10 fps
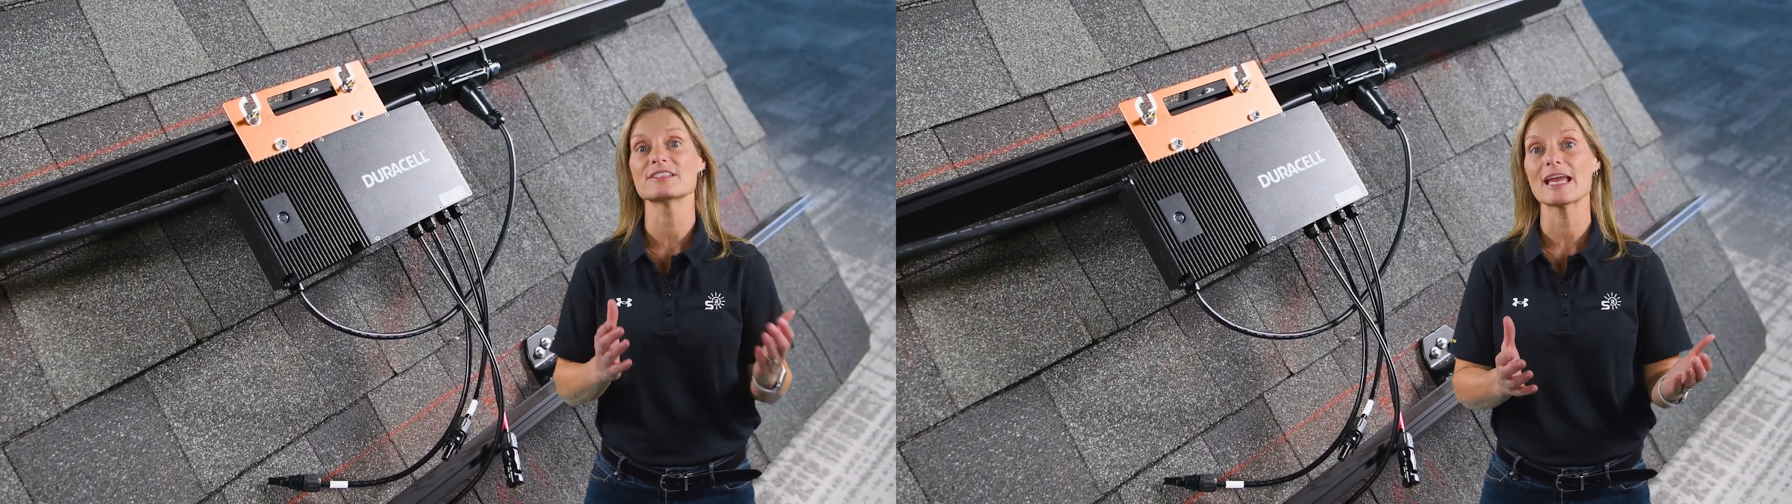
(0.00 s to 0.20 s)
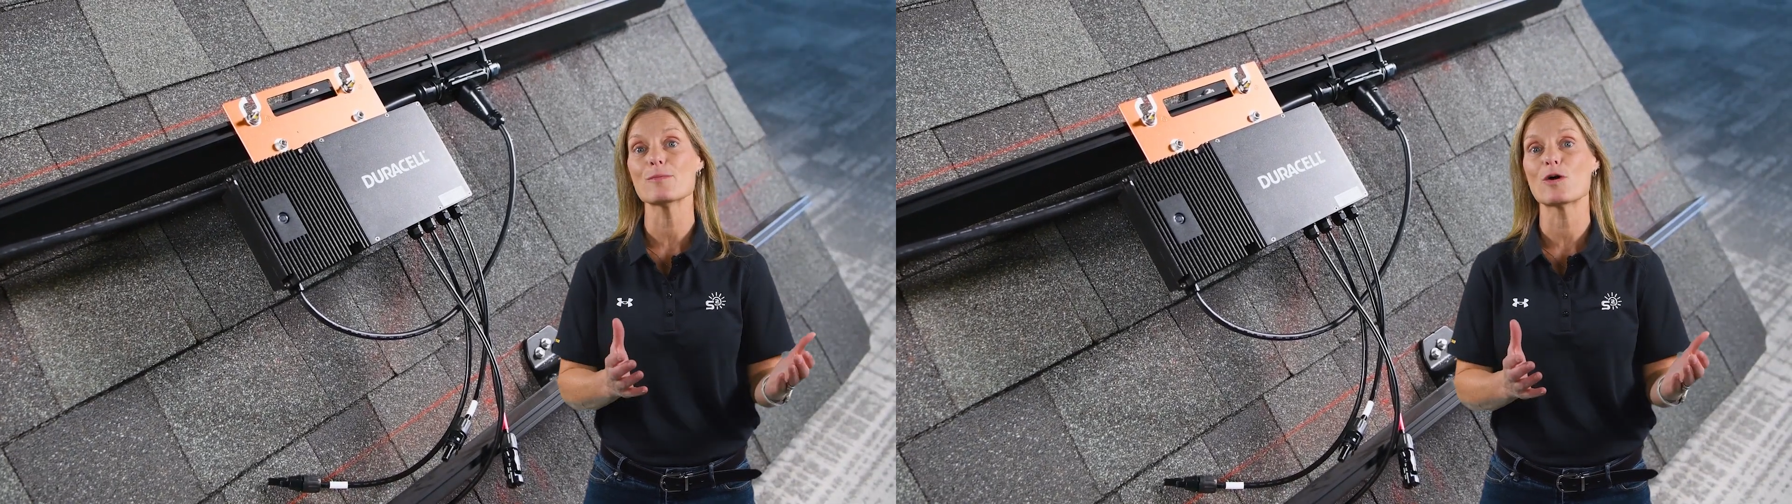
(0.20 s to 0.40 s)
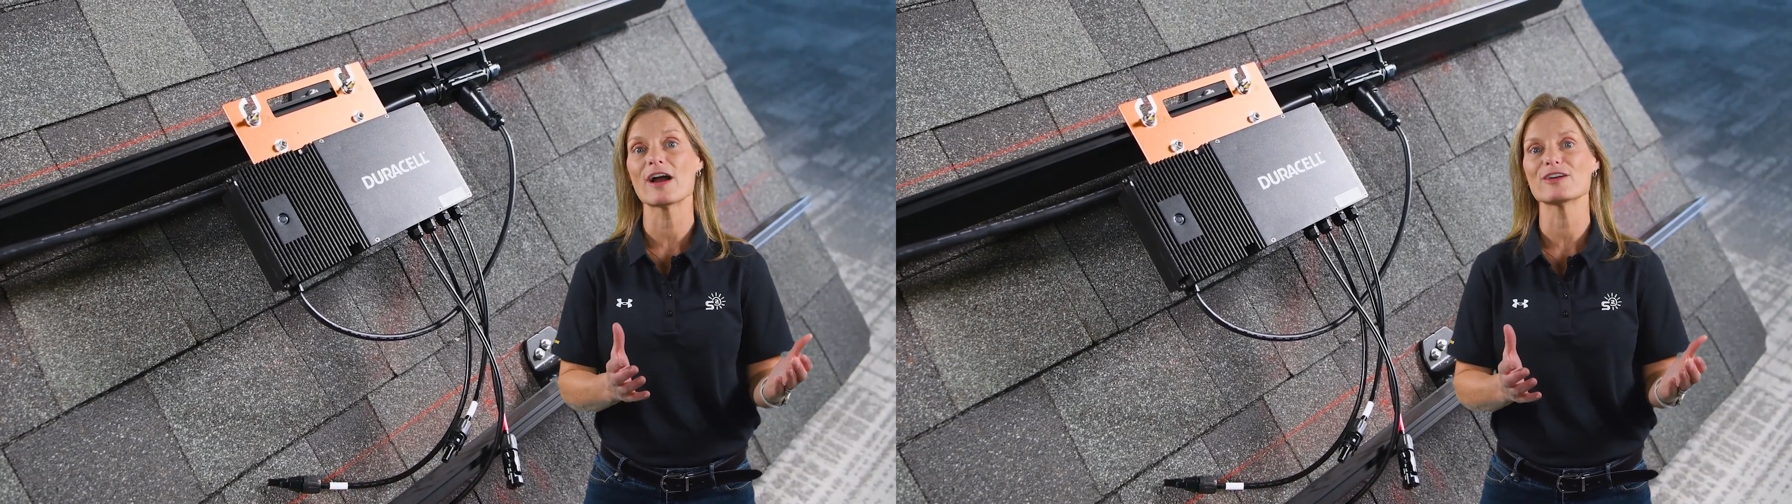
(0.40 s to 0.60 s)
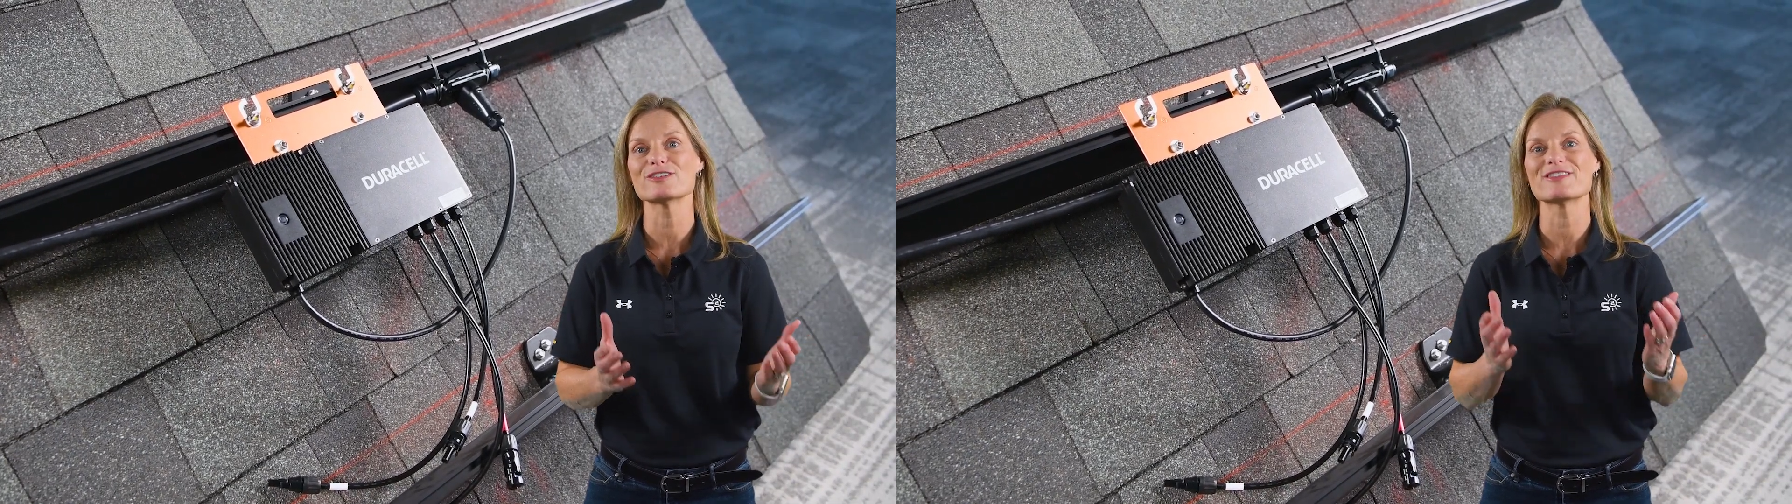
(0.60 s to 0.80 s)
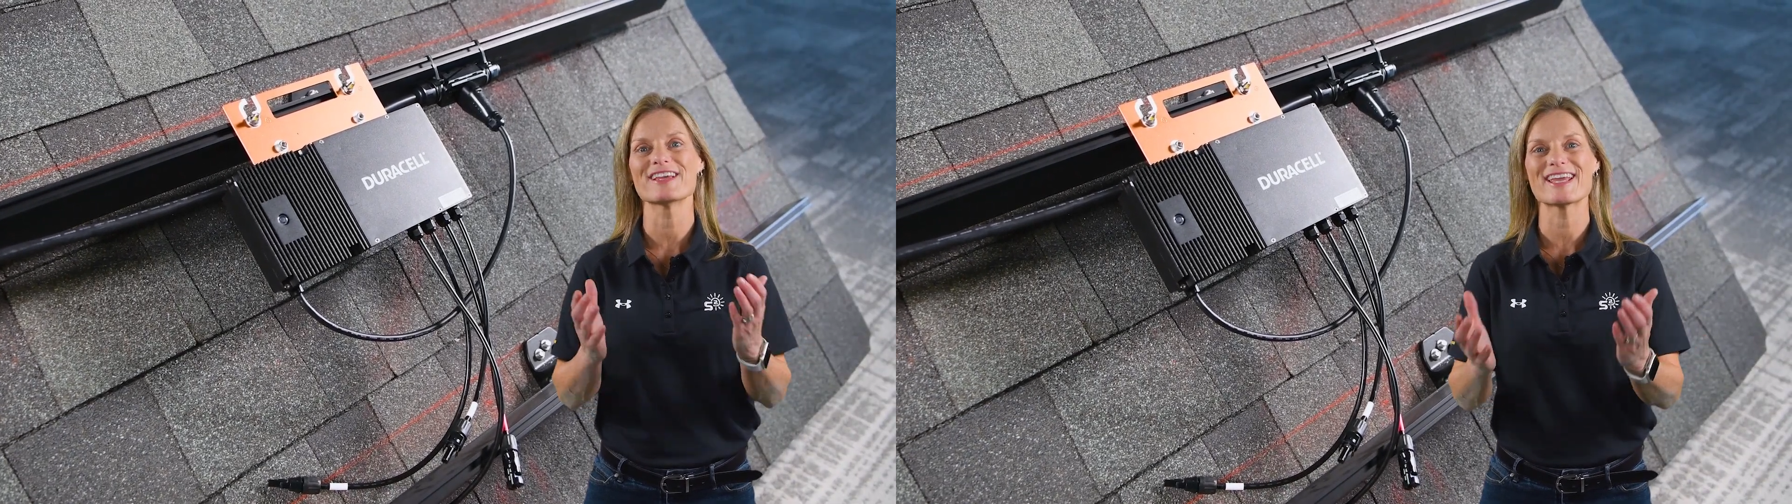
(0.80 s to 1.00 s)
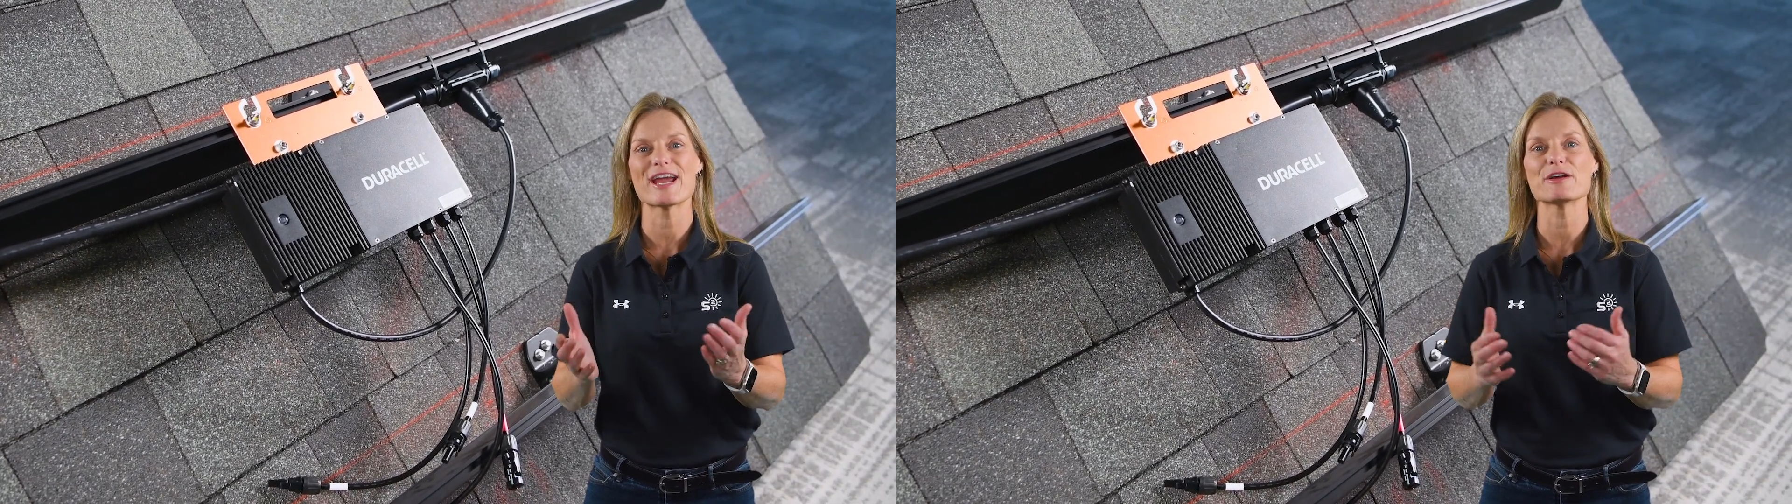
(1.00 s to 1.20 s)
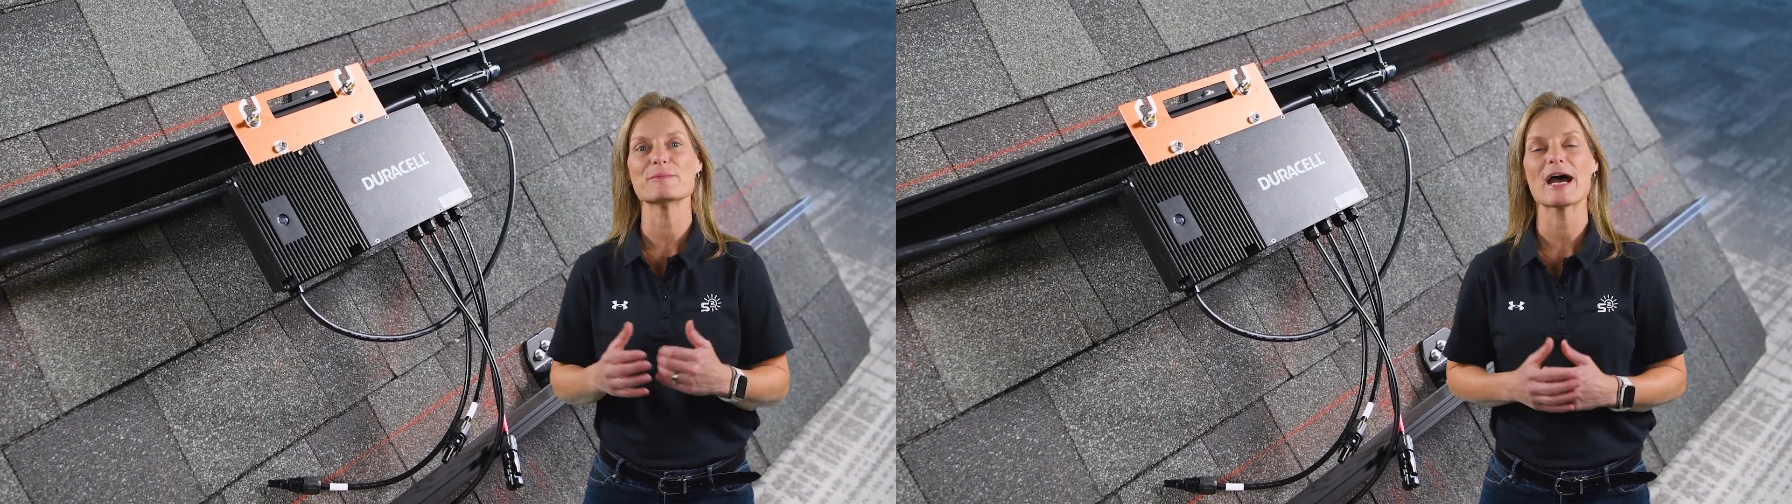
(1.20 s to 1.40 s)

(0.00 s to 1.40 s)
same wires that carry